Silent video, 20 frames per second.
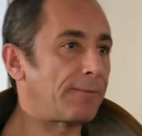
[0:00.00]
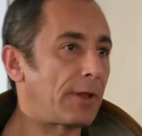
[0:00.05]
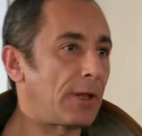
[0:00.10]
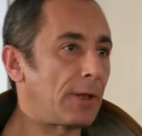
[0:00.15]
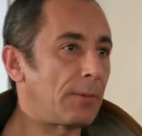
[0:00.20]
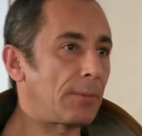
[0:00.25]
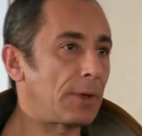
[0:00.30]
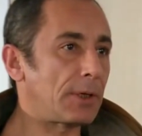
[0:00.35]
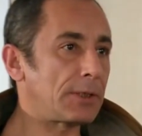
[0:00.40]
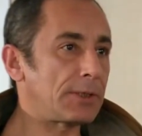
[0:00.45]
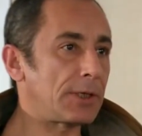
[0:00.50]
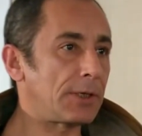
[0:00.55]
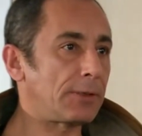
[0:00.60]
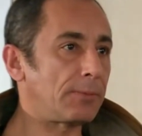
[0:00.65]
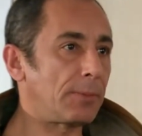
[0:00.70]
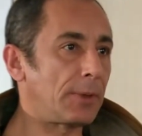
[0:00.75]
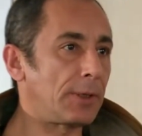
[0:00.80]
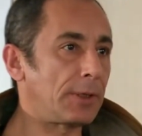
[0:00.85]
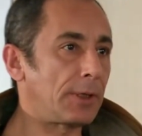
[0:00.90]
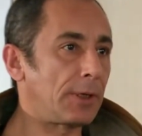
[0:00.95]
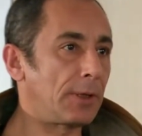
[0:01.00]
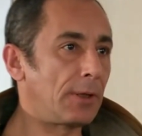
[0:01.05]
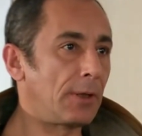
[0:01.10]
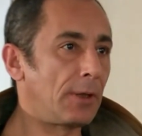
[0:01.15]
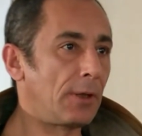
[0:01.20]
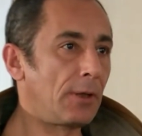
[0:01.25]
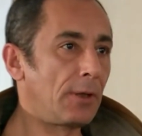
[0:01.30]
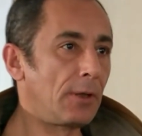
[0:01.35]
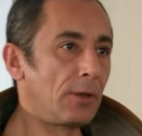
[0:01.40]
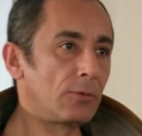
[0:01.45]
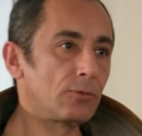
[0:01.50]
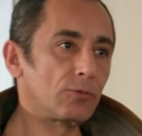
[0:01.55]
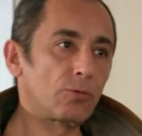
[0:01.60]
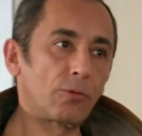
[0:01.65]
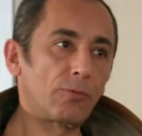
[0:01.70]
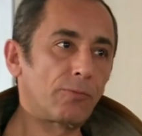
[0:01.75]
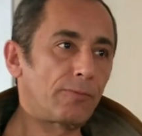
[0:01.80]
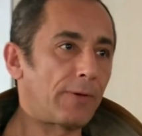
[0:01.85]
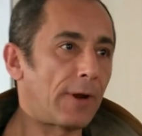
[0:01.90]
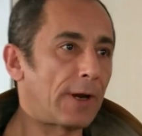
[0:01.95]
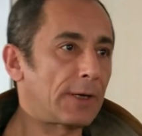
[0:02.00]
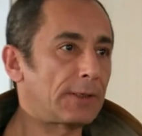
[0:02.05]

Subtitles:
didn't say what happened. I think that is